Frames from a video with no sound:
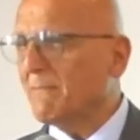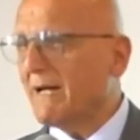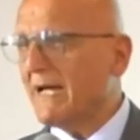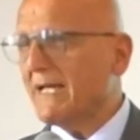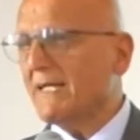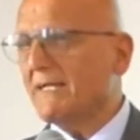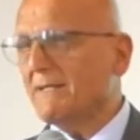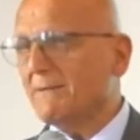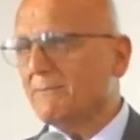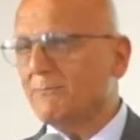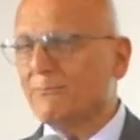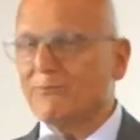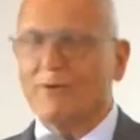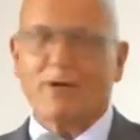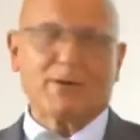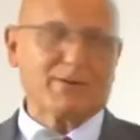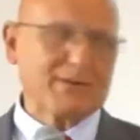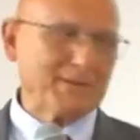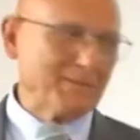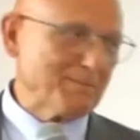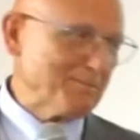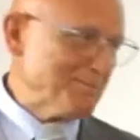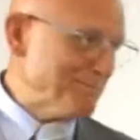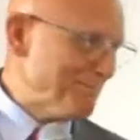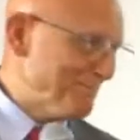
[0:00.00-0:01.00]
my problem,
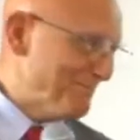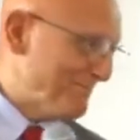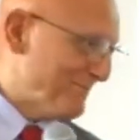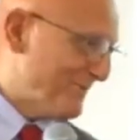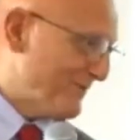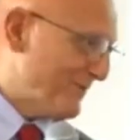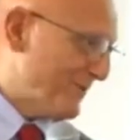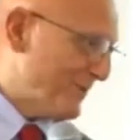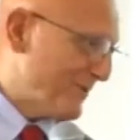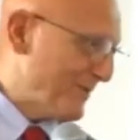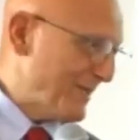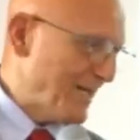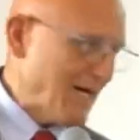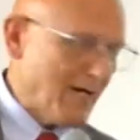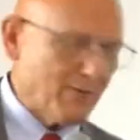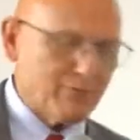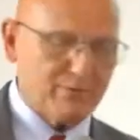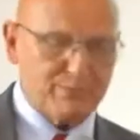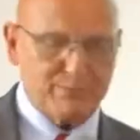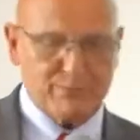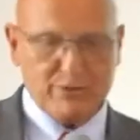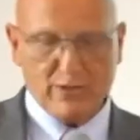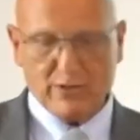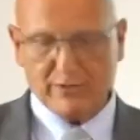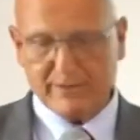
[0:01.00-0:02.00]
for our
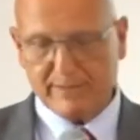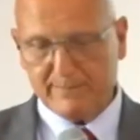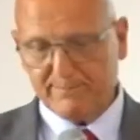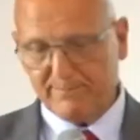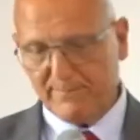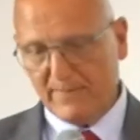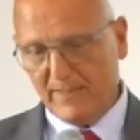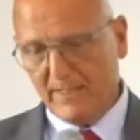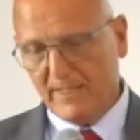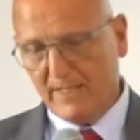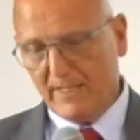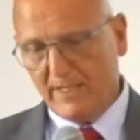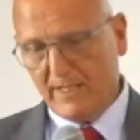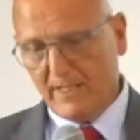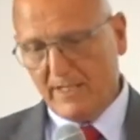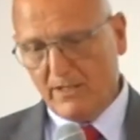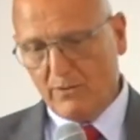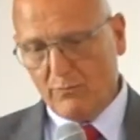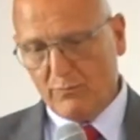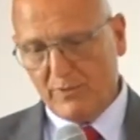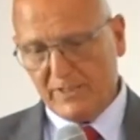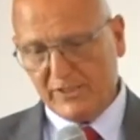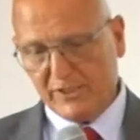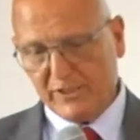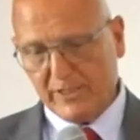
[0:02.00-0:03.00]
problem,
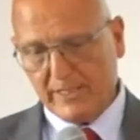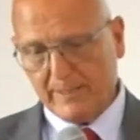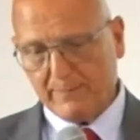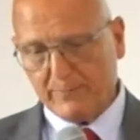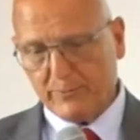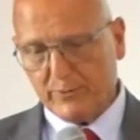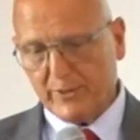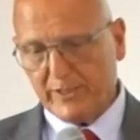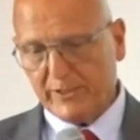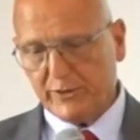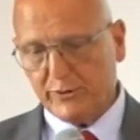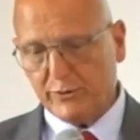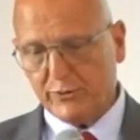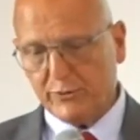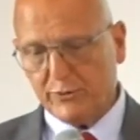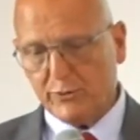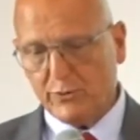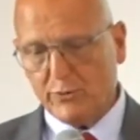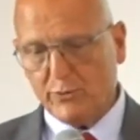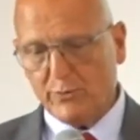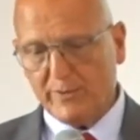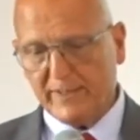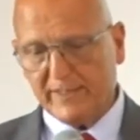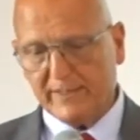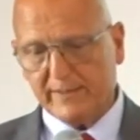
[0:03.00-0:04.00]
which I'm going to
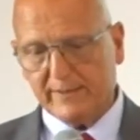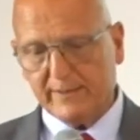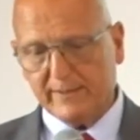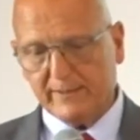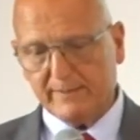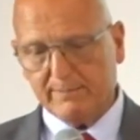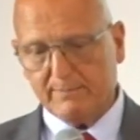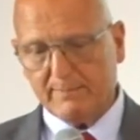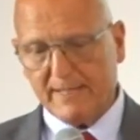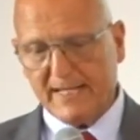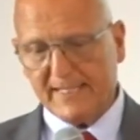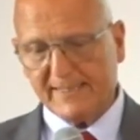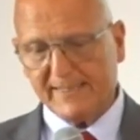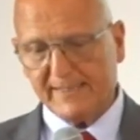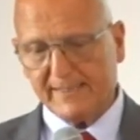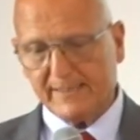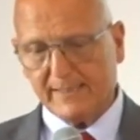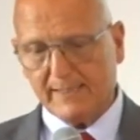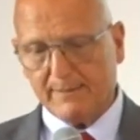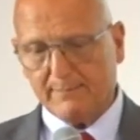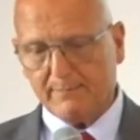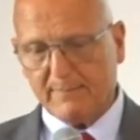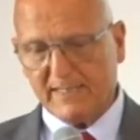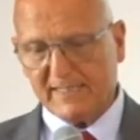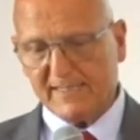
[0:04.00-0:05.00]
do with
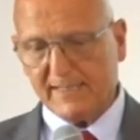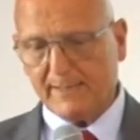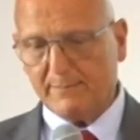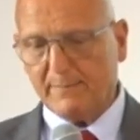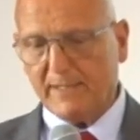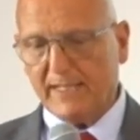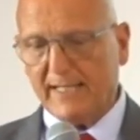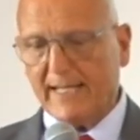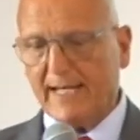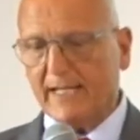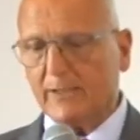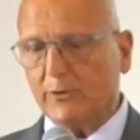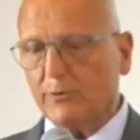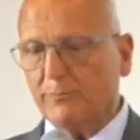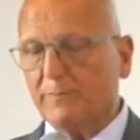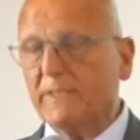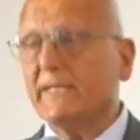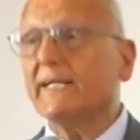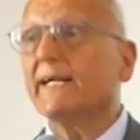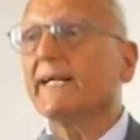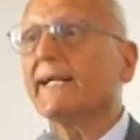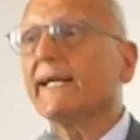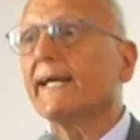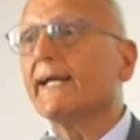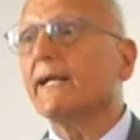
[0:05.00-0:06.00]
Massimiliano
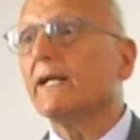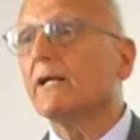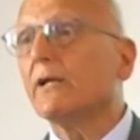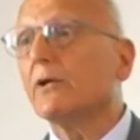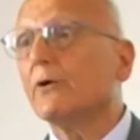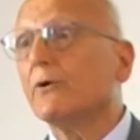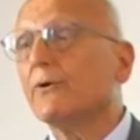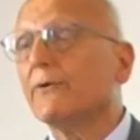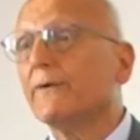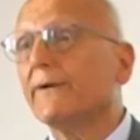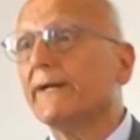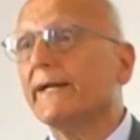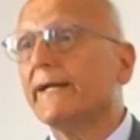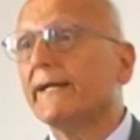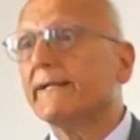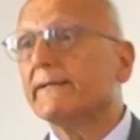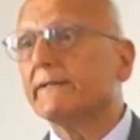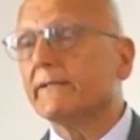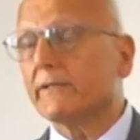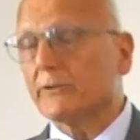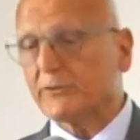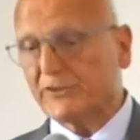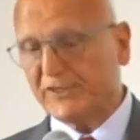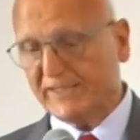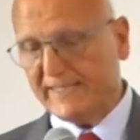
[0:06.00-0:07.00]
Bigarello and
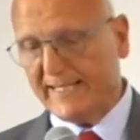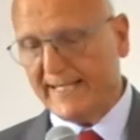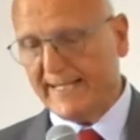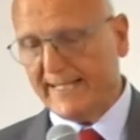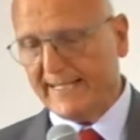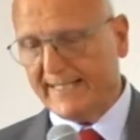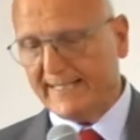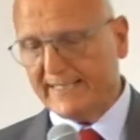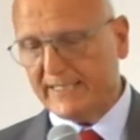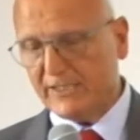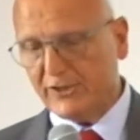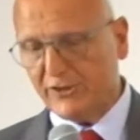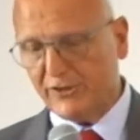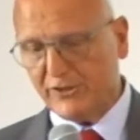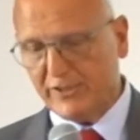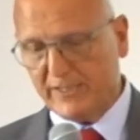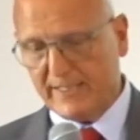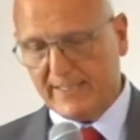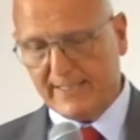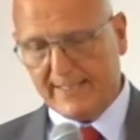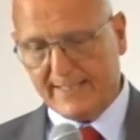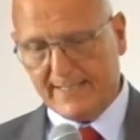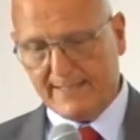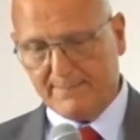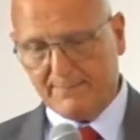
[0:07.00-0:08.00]
Rossella
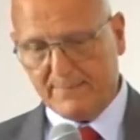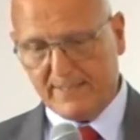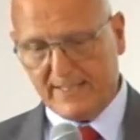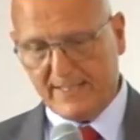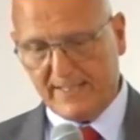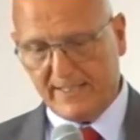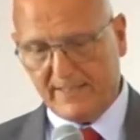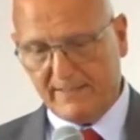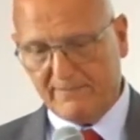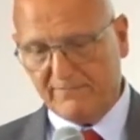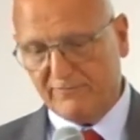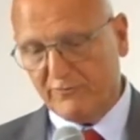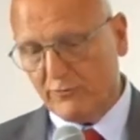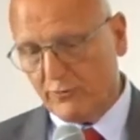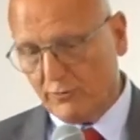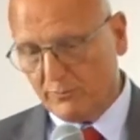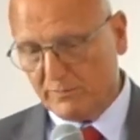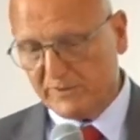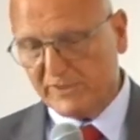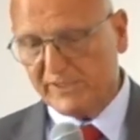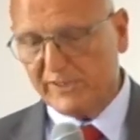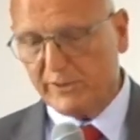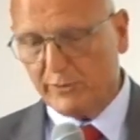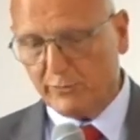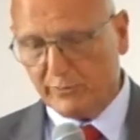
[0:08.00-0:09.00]
Riscicca, my
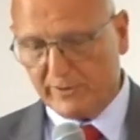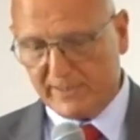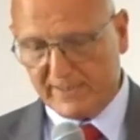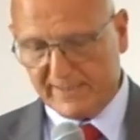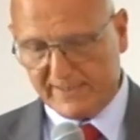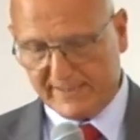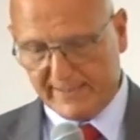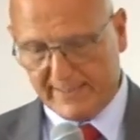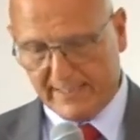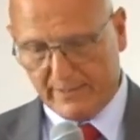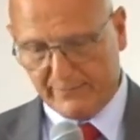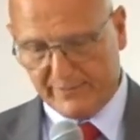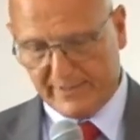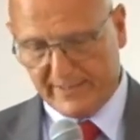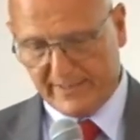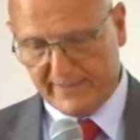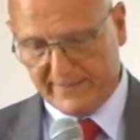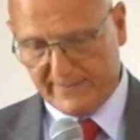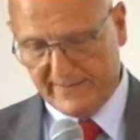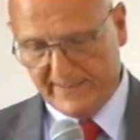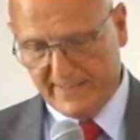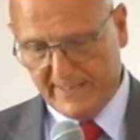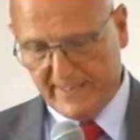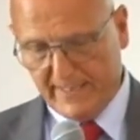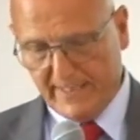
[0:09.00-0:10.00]
former students, now they're
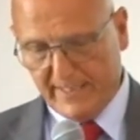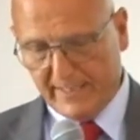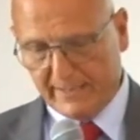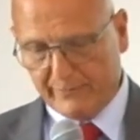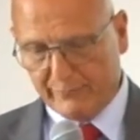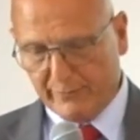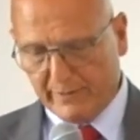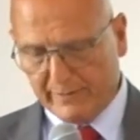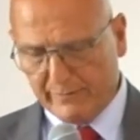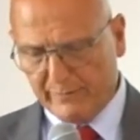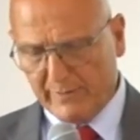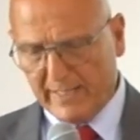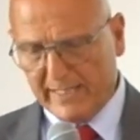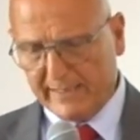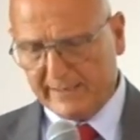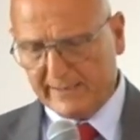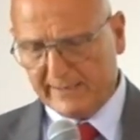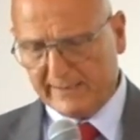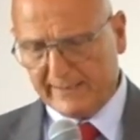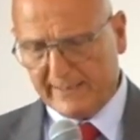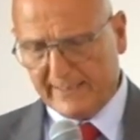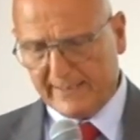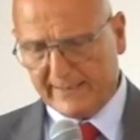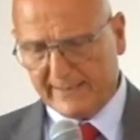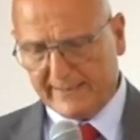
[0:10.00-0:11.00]

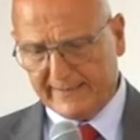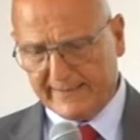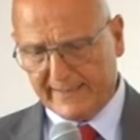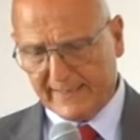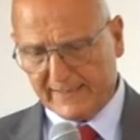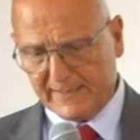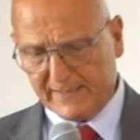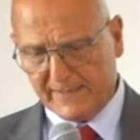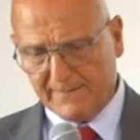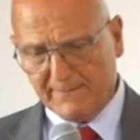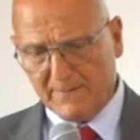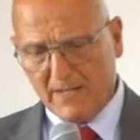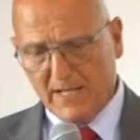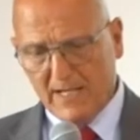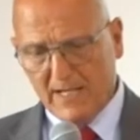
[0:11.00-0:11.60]
graduated architects.